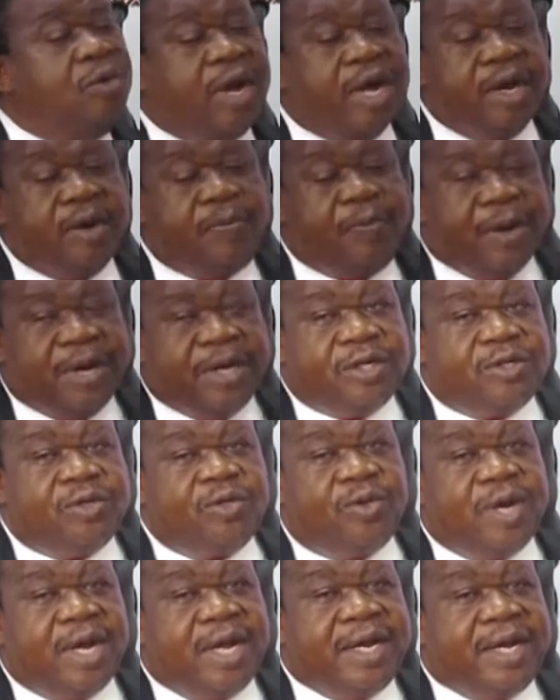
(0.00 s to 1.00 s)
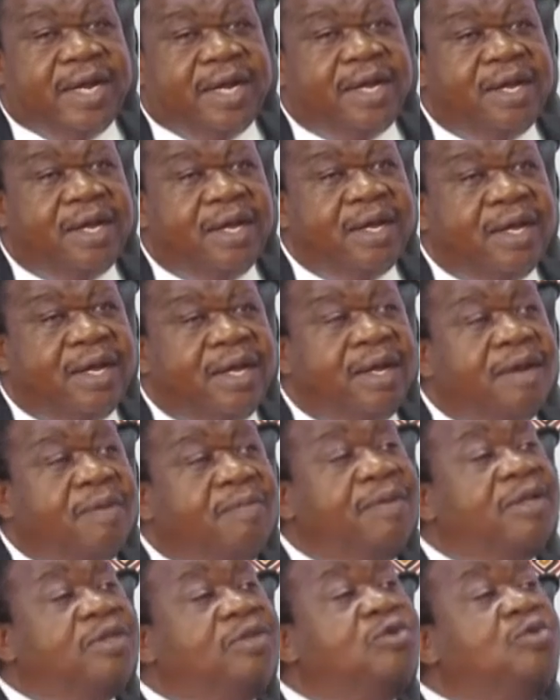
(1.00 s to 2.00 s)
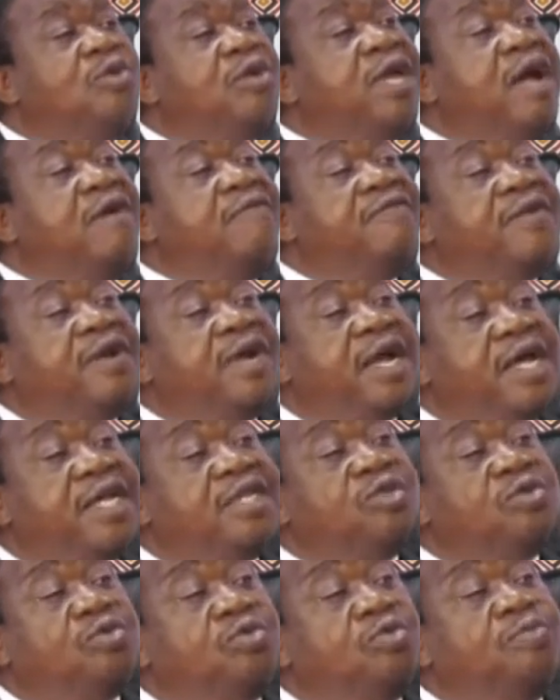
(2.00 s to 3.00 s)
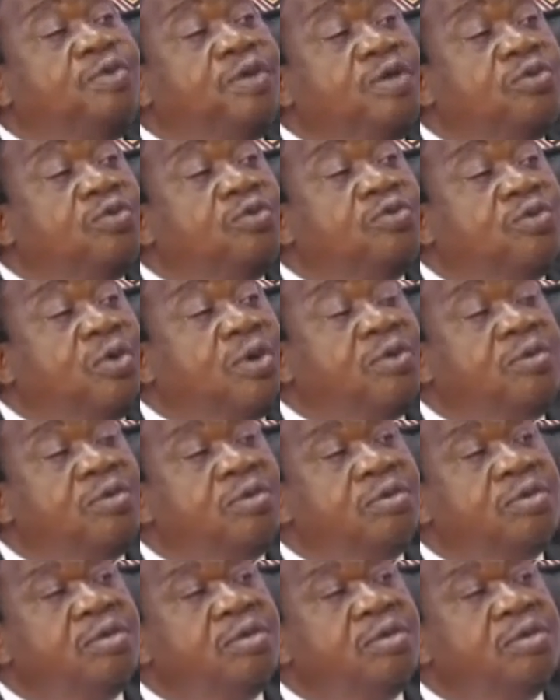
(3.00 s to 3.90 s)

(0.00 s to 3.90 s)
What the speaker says: You can punish Uganda, but Africa is too big to swallow.